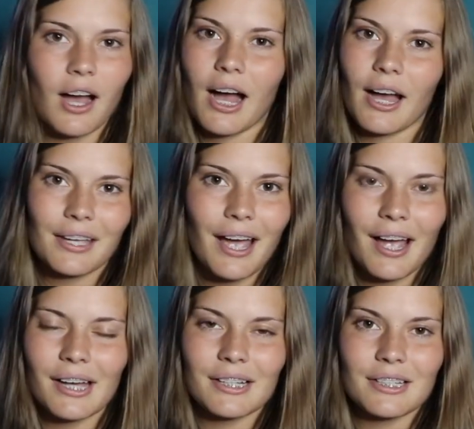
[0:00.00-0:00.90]
I
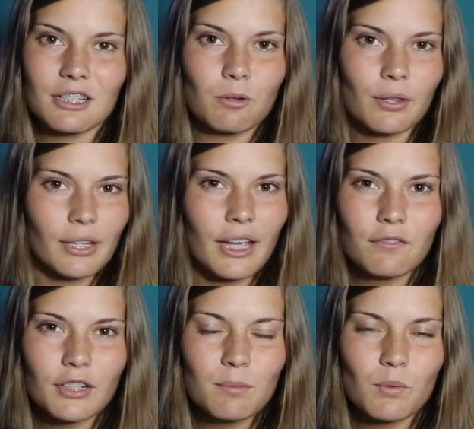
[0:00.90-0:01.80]
can't deal with
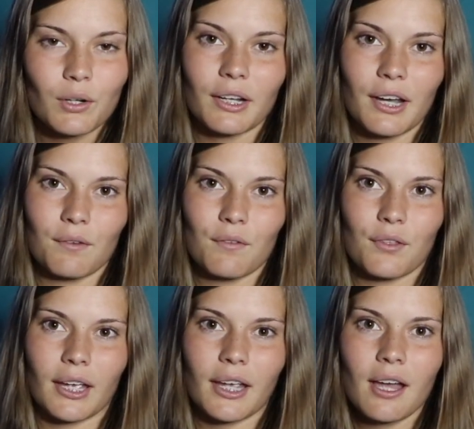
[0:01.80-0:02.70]
life anymore kind of
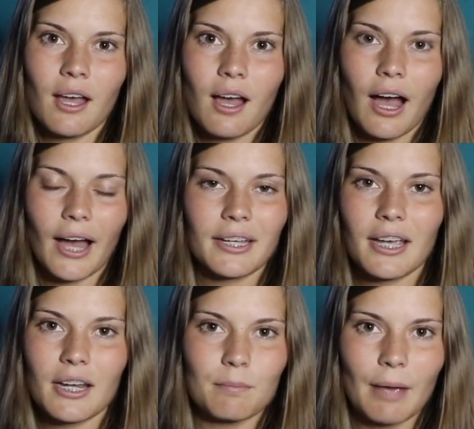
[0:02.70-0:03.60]
thing. I
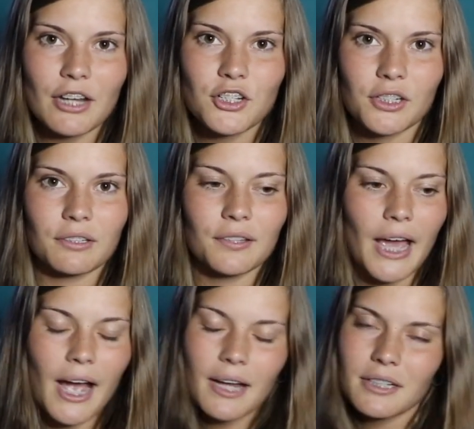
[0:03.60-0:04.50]
can't imagine
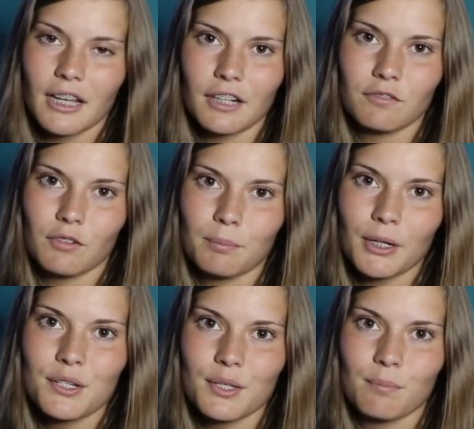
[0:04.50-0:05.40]
that kind of a
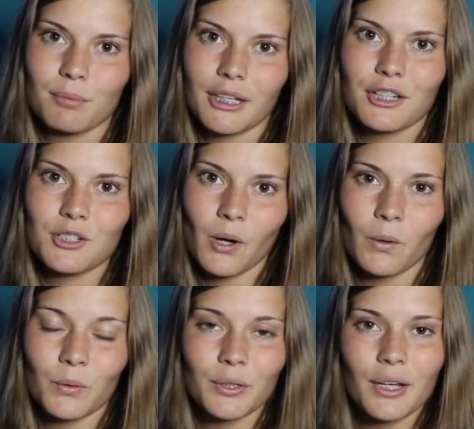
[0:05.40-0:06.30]
person being
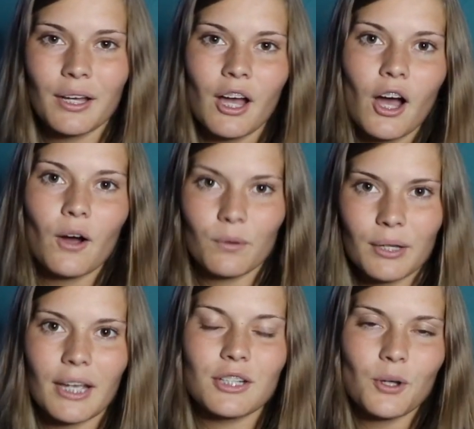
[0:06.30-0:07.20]
told,
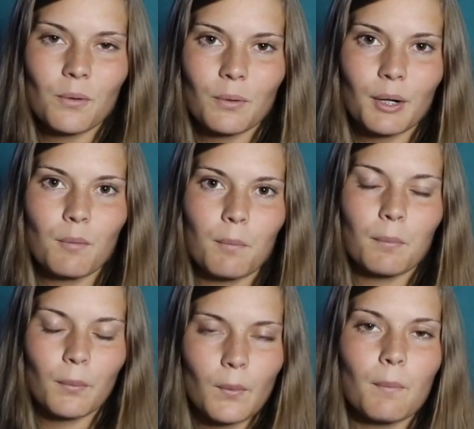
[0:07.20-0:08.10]
okay, don't worry,
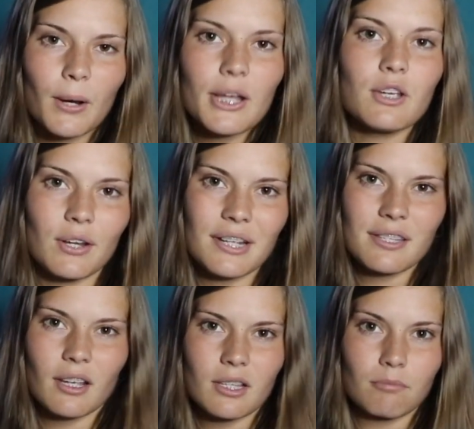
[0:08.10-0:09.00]
we'll put you on a
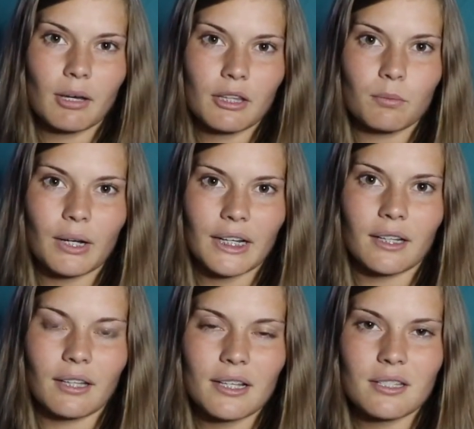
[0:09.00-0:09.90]
6-month
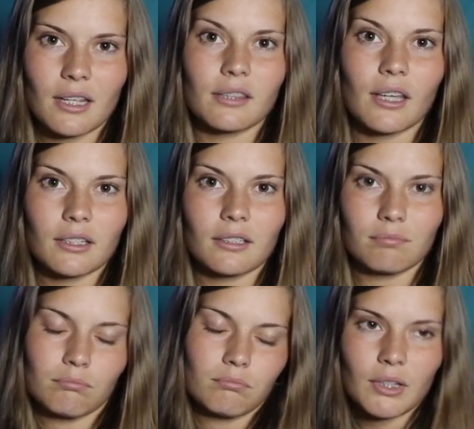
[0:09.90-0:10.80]
waiting list and
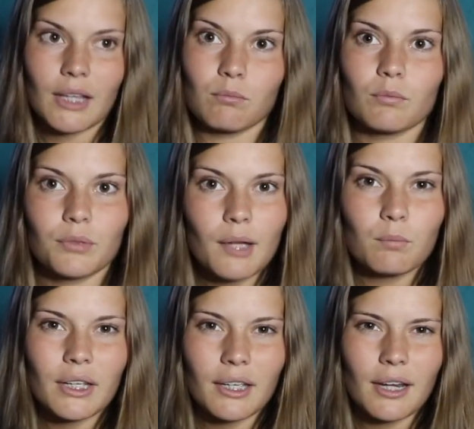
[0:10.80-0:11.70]
then
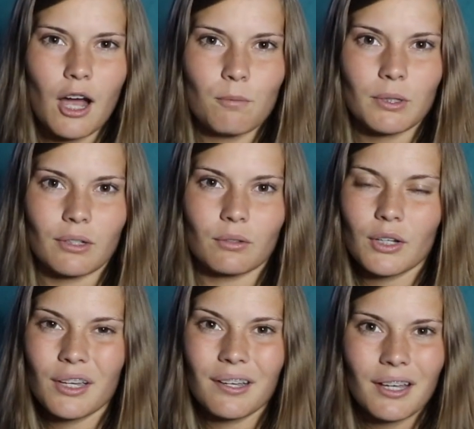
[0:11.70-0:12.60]
we can help you.
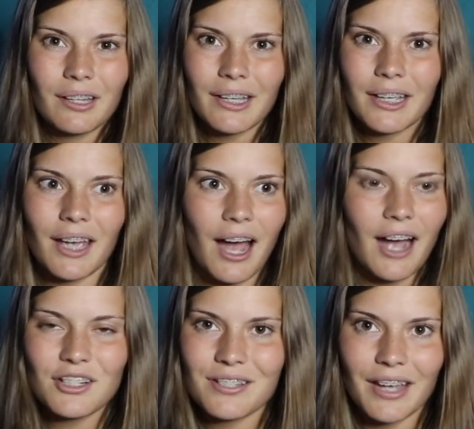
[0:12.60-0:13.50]
Like,
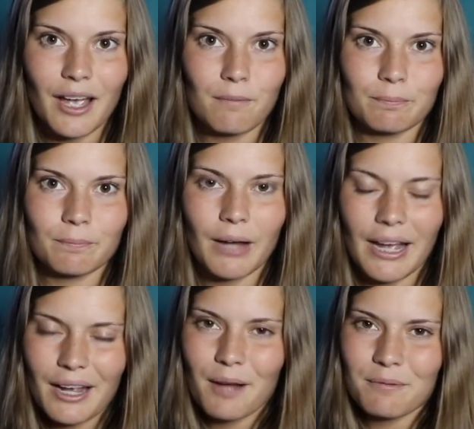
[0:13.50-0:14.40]
I
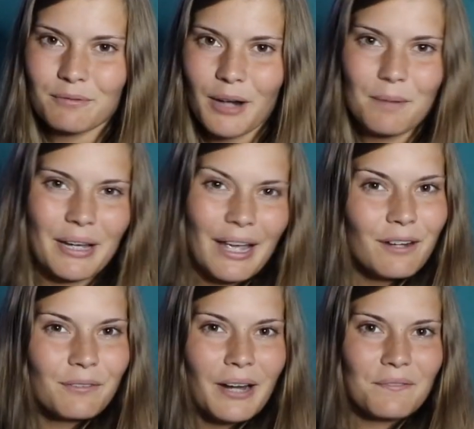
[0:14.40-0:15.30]
can't wrap my
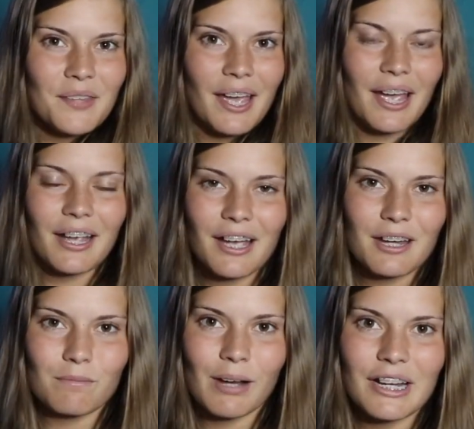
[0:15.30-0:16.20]
head around that. I
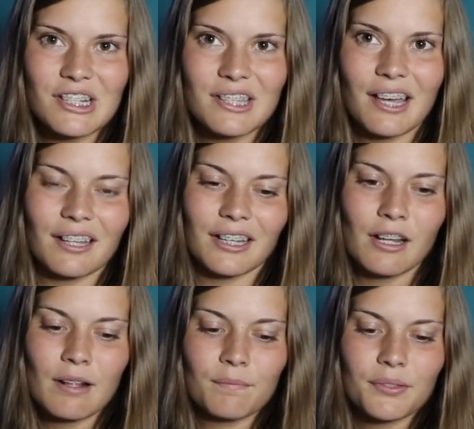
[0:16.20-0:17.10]
can't imagine that,
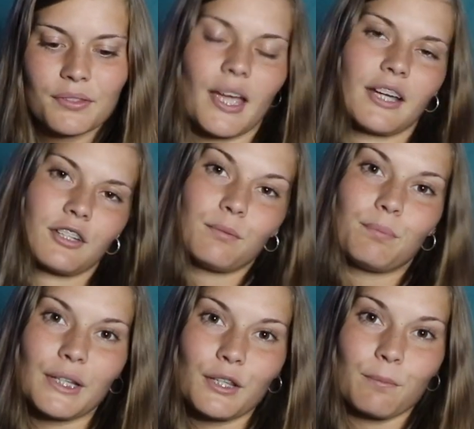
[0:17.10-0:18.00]
like, that could
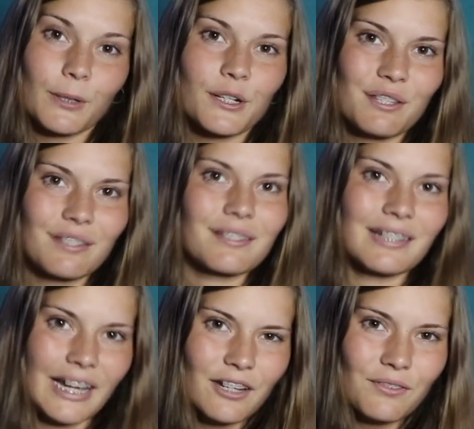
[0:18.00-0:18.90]
be the person's
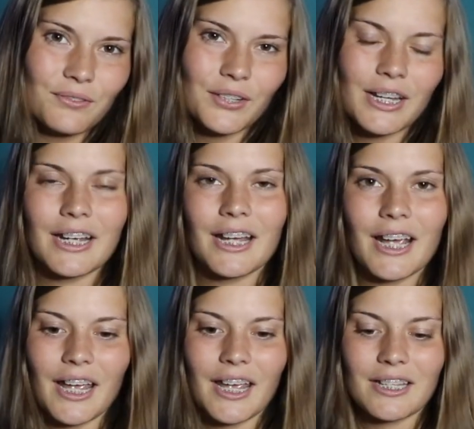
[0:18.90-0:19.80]
life.
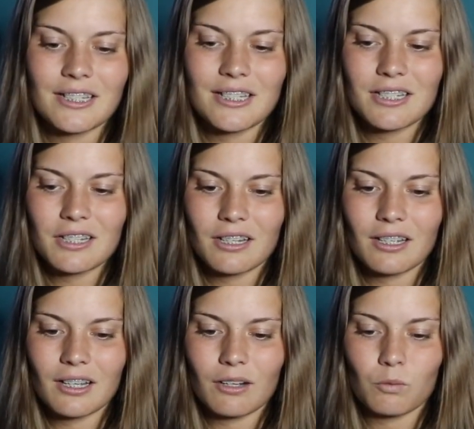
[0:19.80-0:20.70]
And
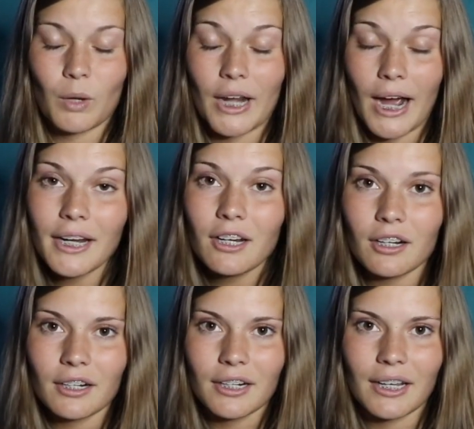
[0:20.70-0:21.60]
when I
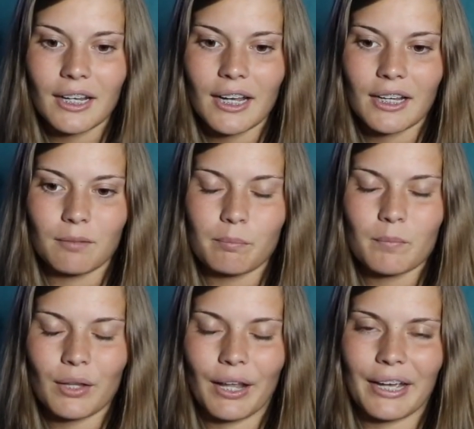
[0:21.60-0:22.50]
heard it,
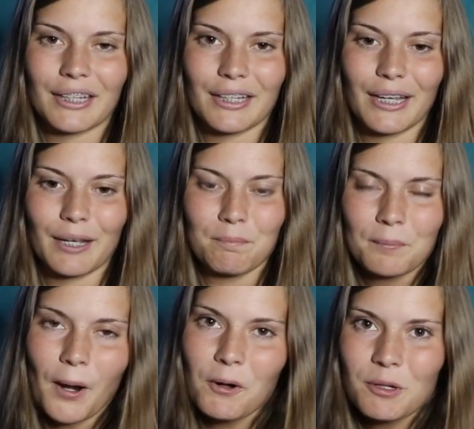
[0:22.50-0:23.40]
it
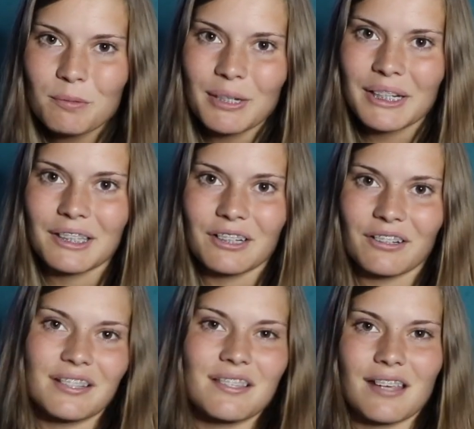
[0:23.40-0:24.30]
broke me a
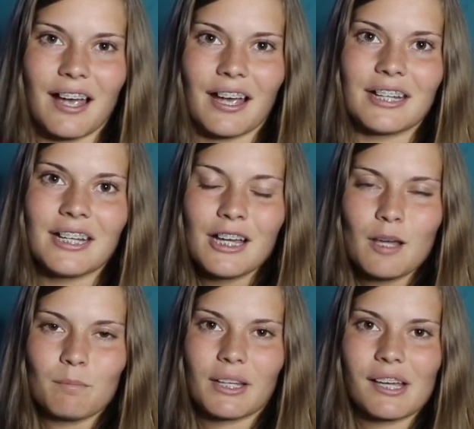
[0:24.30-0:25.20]
little inside,
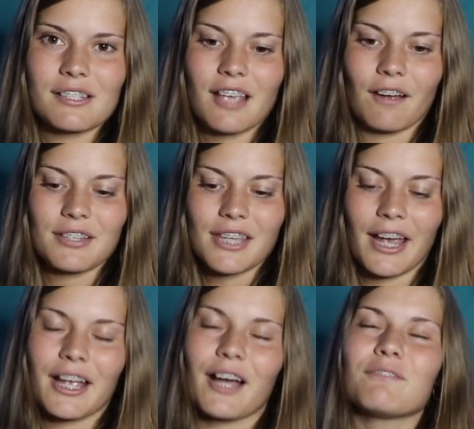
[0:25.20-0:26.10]
because I was
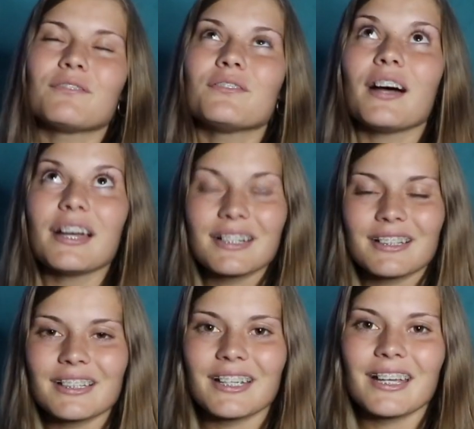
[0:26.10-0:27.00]
like, I'm
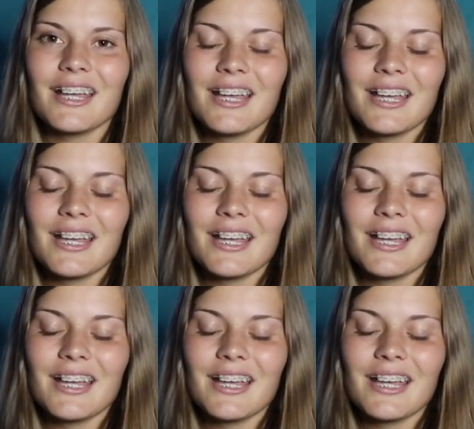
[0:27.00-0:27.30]
finally